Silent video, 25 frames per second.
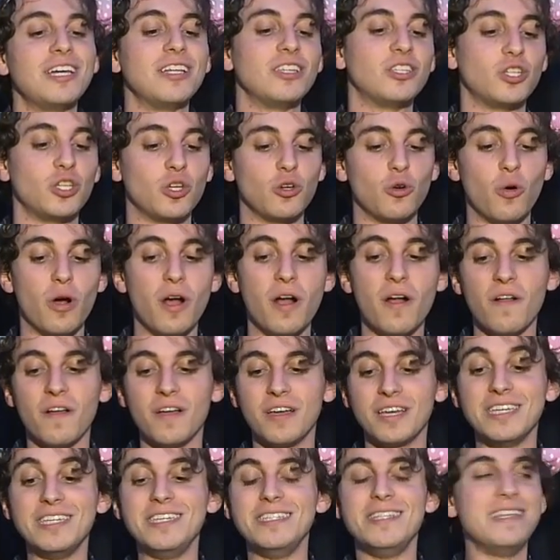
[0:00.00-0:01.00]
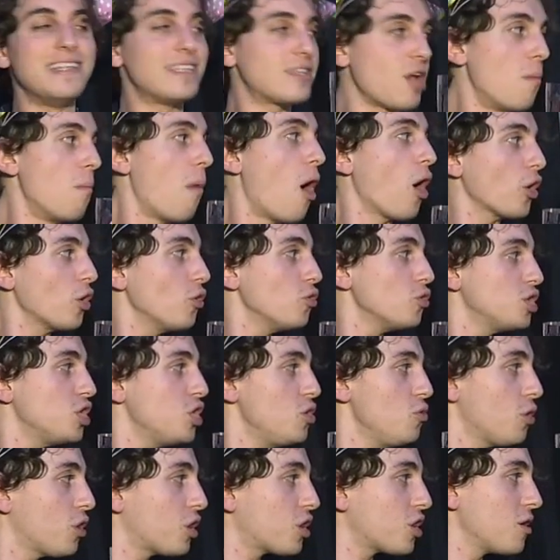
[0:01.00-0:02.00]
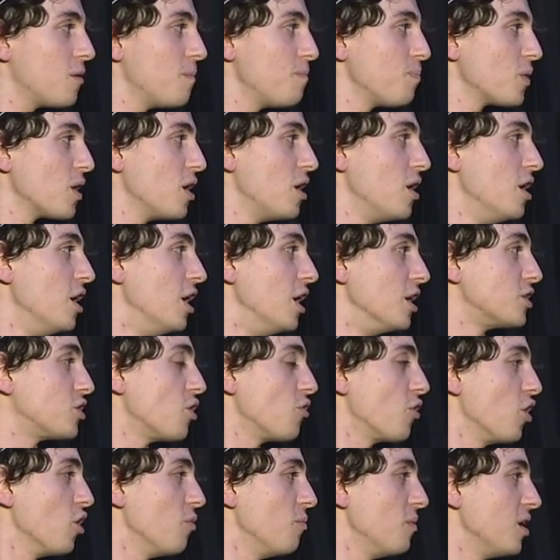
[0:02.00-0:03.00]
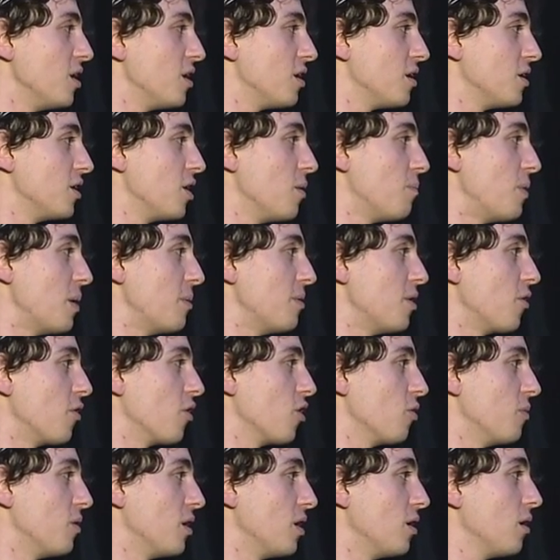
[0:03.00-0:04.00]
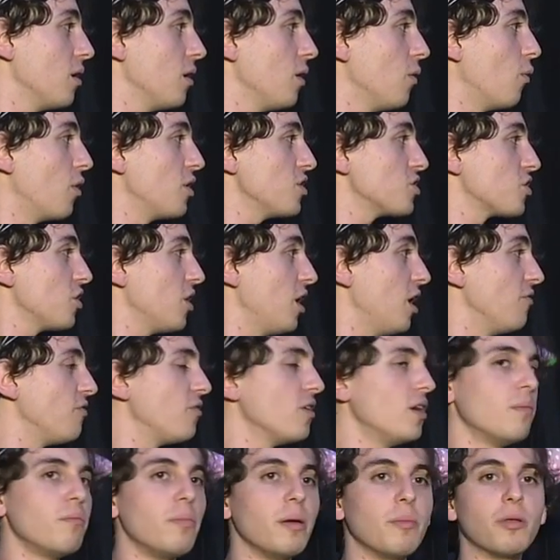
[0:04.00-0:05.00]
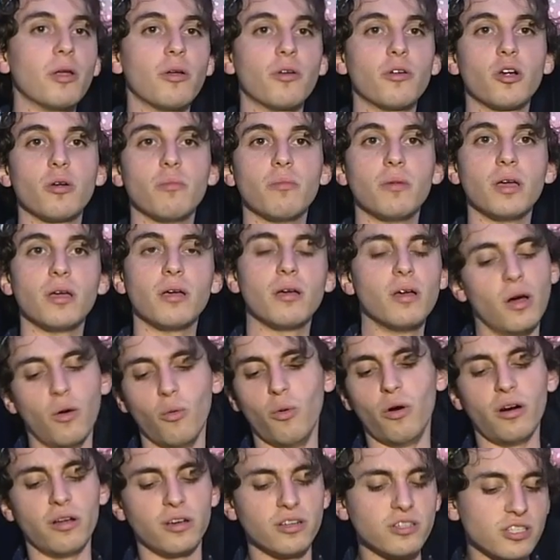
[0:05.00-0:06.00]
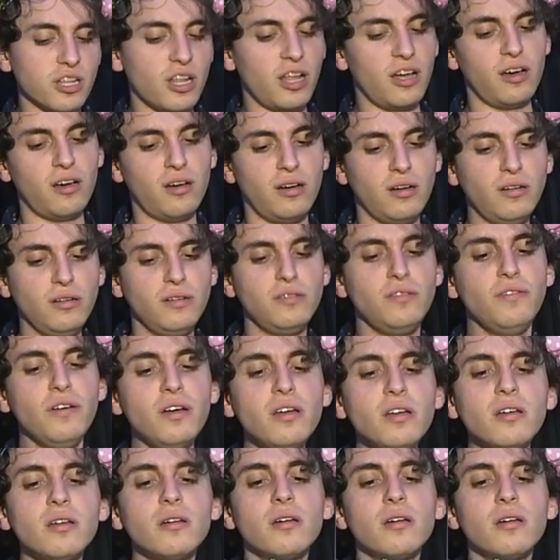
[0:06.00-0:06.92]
into tomorrow's youth. Don't hurt me. No, baby, don't hurt me. What is love? Baby, don't hurt me. What is love?